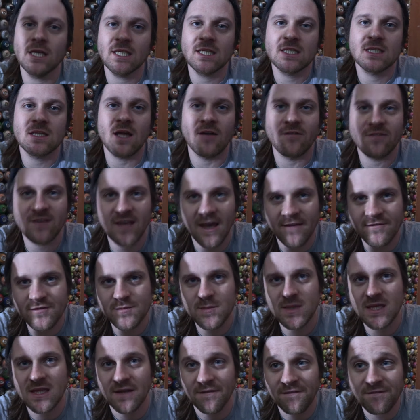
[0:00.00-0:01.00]
stuff gives
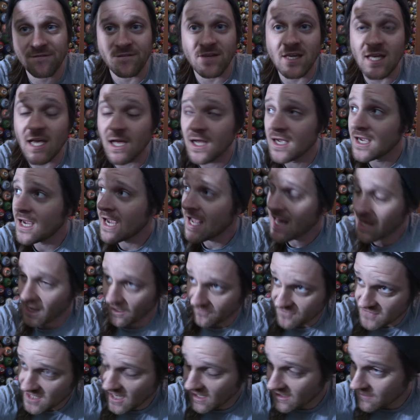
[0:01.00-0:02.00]
me the fear.
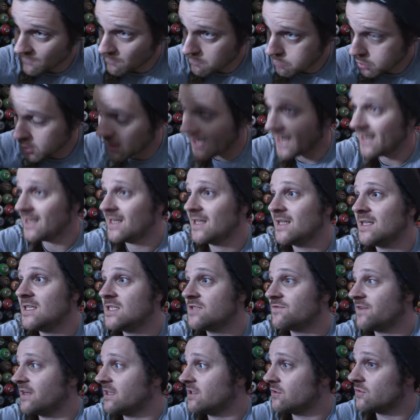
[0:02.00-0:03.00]
I've said in plenty of
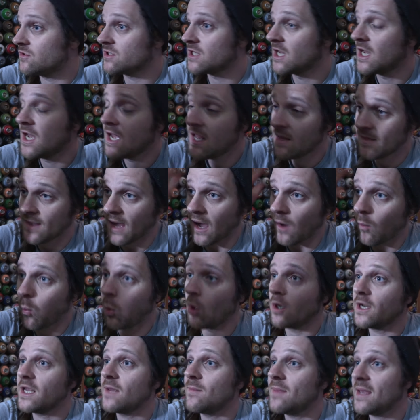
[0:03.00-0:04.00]
these videos that I
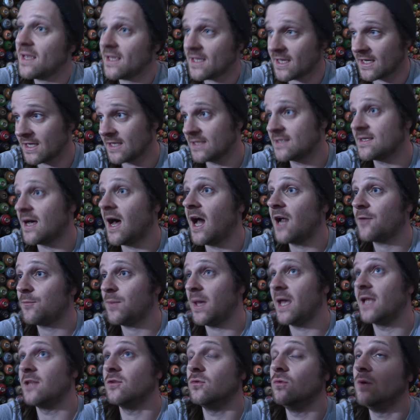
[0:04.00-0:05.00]
want to make a guitar
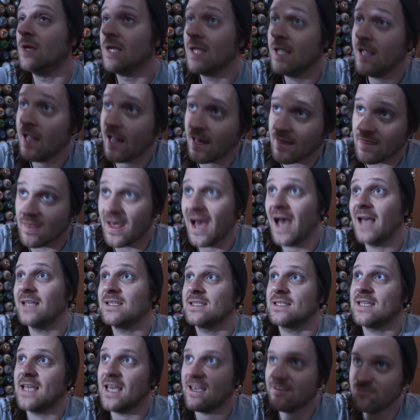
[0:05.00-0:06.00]
pedal, and
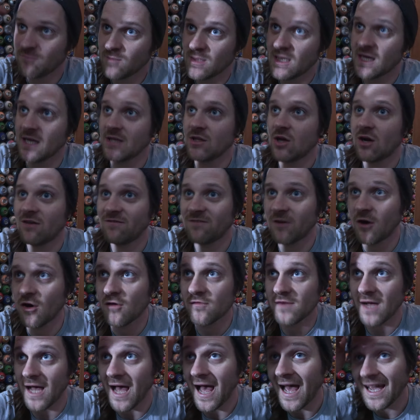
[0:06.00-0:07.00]
that's gave me enough
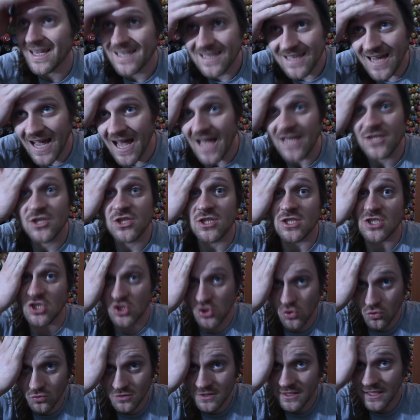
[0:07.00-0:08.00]
of it. I can actually
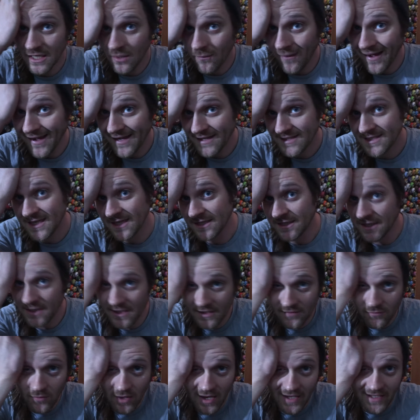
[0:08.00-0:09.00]
solder a wire to
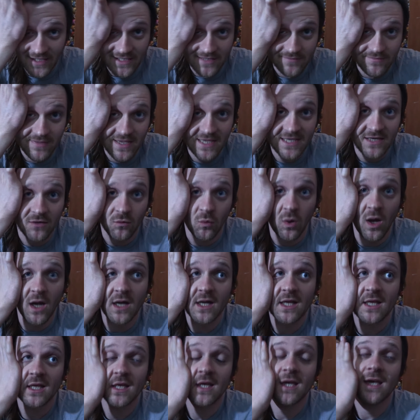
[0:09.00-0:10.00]
another wire and make it work.